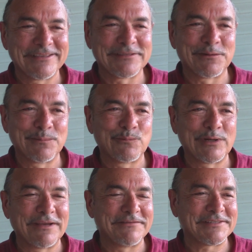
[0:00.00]
is it on
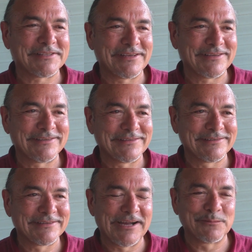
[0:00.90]
Buena Vista
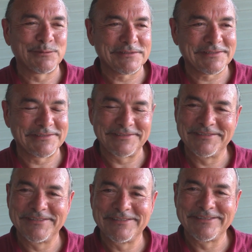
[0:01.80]
Commerce?
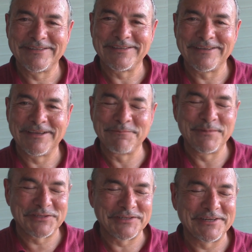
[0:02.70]
I
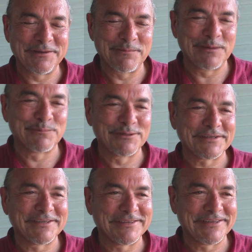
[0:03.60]
mentioned it in my book,
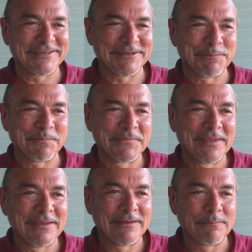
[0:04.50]

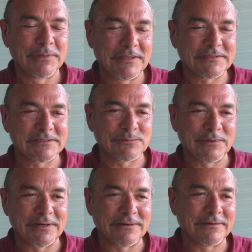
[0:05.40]
but this is
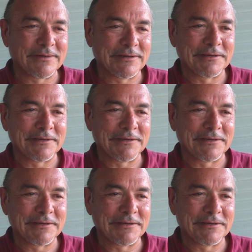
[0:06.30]
where